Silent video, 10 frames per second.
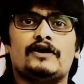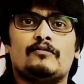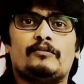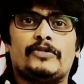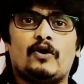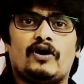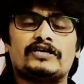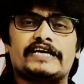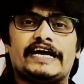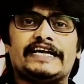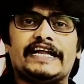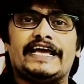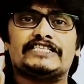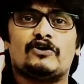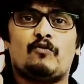because it is
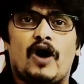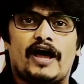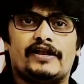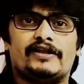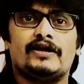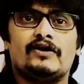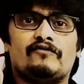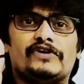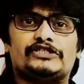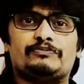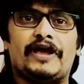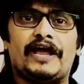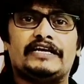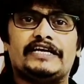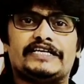the one which
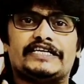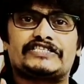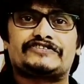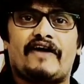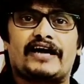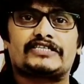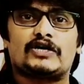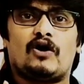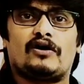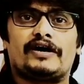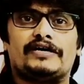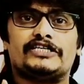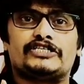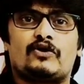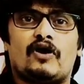mainly destruct or
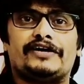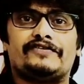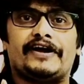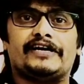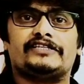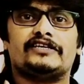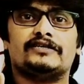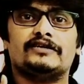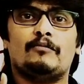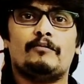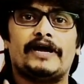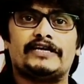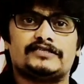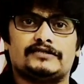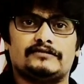deteriorate the metal
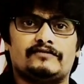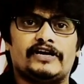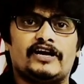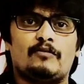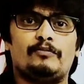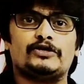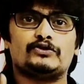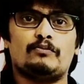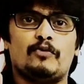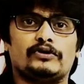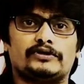when compared to both.